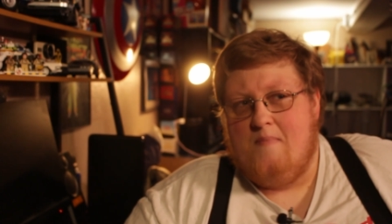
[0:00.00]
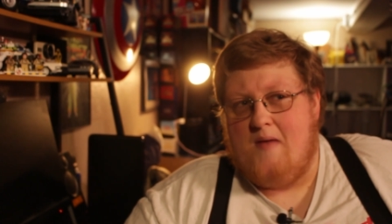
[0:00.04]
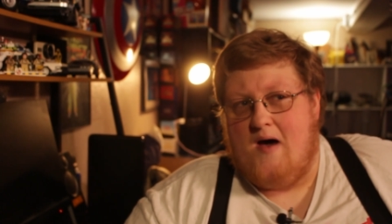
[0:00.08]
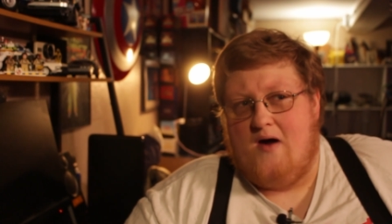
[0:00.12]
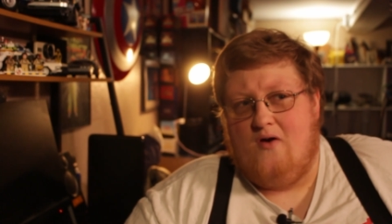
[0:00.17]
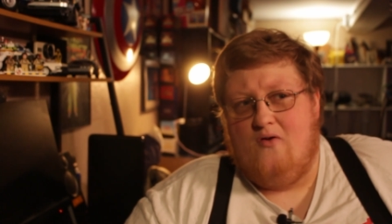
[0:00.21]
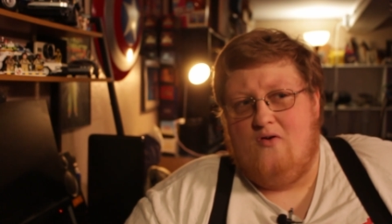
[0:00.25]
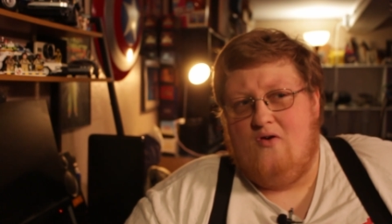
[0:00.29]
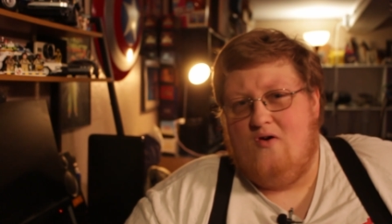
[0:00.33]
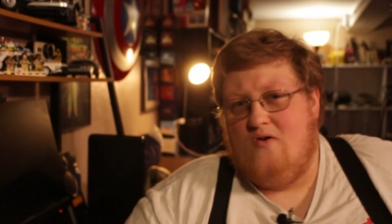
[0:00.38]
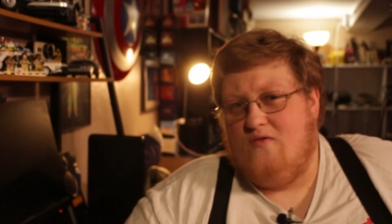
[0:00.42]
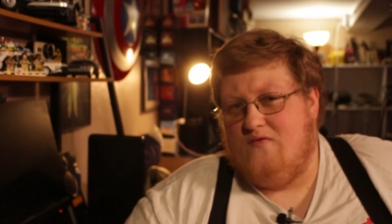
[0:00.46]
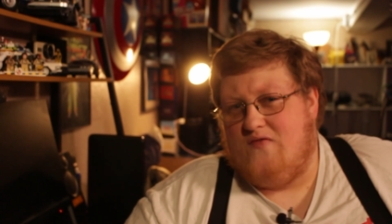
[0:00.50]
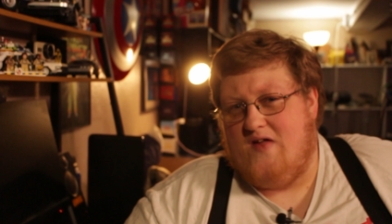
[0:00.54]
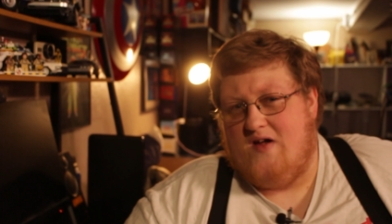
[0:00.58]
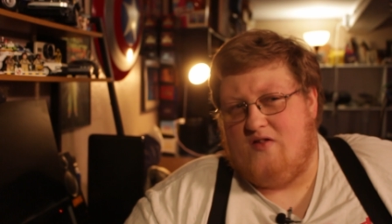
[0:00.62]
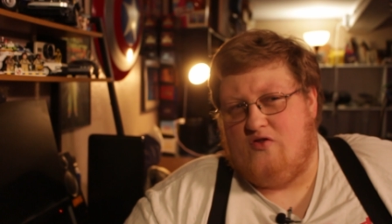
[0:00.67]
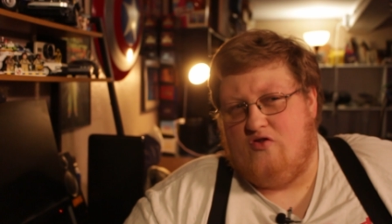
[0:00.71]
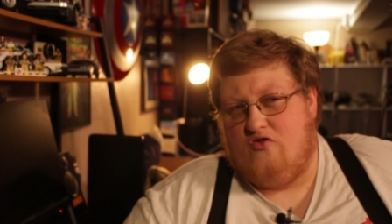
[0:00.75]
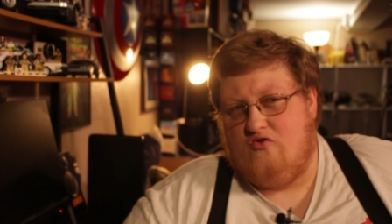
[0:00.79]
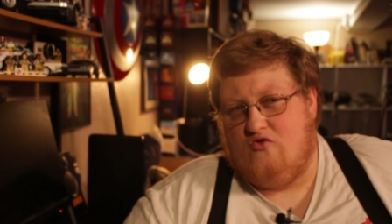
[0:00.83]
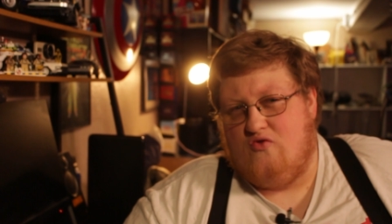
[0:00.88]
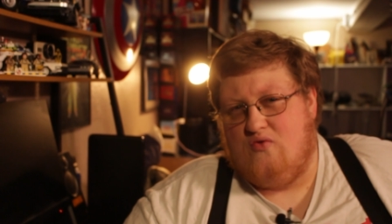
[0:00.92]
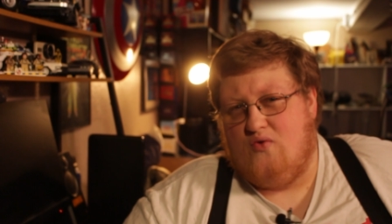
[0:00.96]
I don't know if
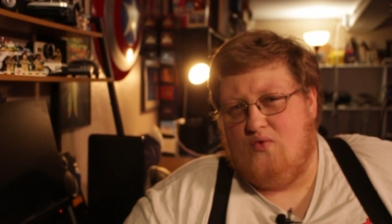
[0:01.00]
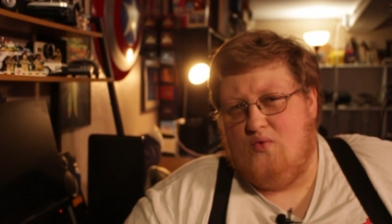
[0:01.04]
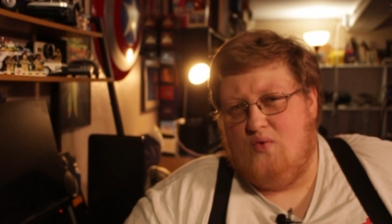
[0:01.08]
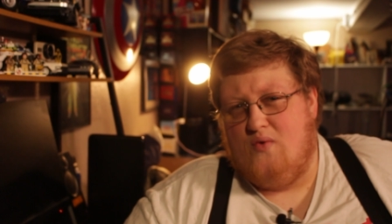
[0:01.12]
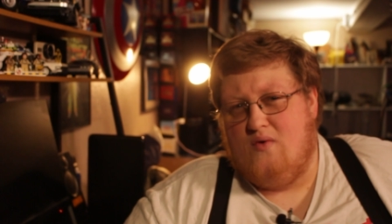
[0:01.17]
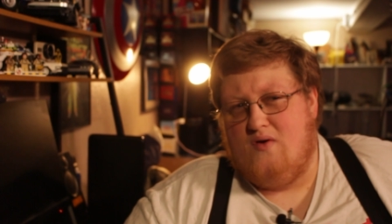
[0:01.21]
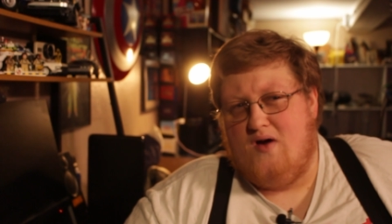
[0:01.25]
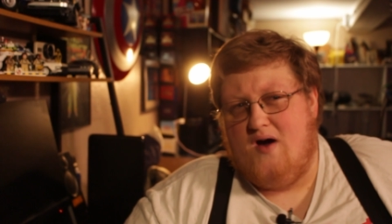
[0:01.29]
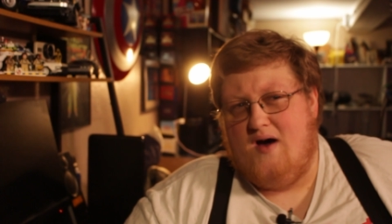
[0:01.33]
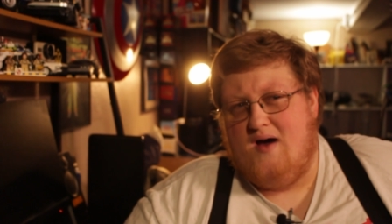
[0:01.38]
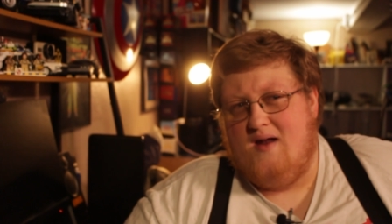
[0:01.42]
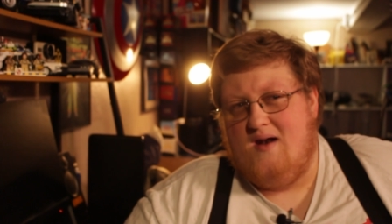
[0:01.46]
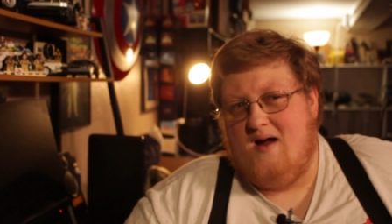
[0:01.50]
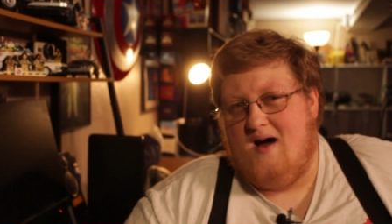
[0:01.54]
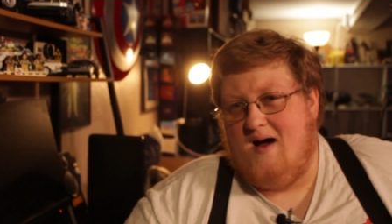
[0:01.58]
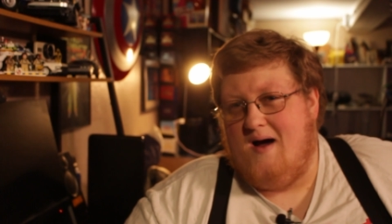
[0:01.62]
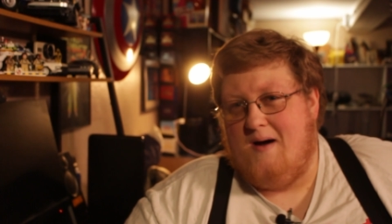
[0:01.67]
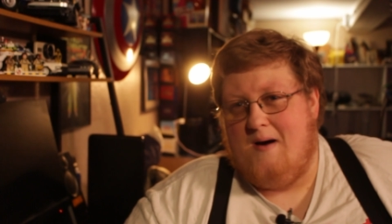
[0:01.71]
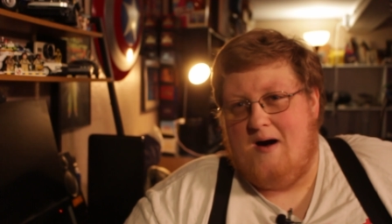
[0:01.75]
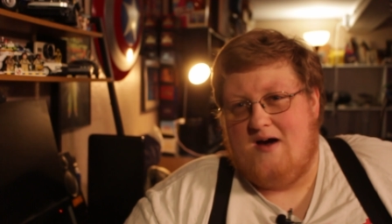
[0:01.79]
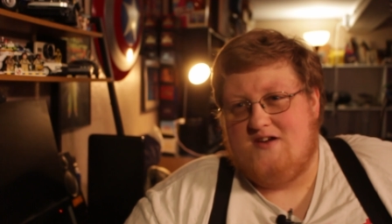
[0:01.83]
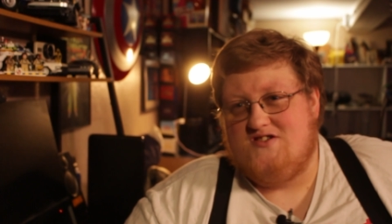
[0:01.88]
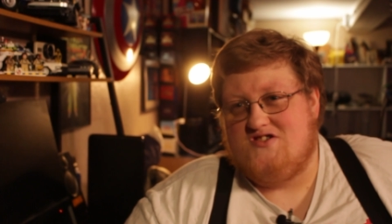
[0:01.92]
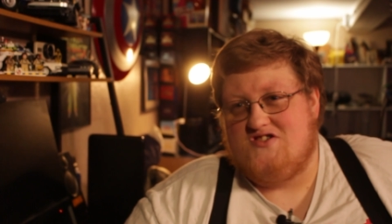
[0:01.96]
that's true or not.
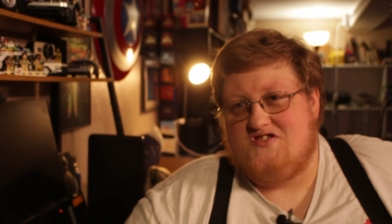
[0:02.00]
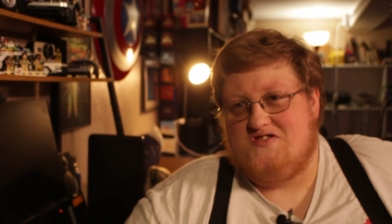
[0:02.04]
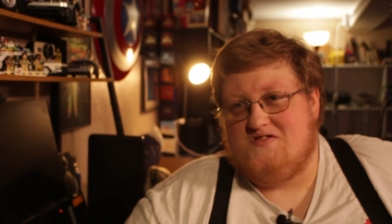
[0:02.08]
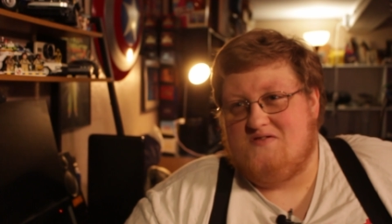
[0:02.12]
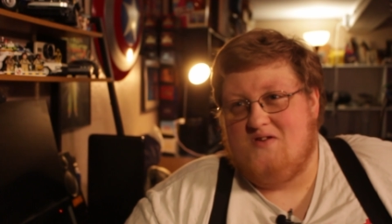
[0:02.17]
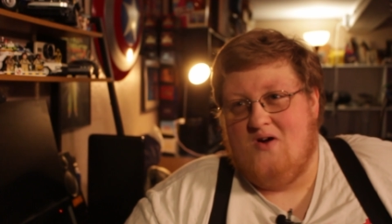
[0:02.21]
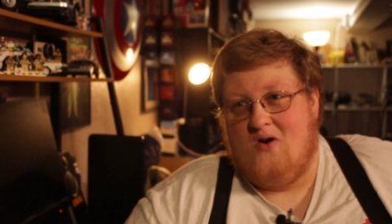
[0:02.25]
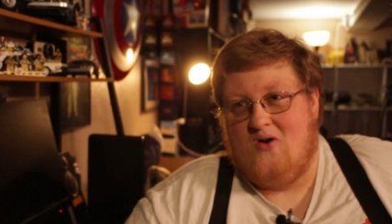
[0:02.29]
I just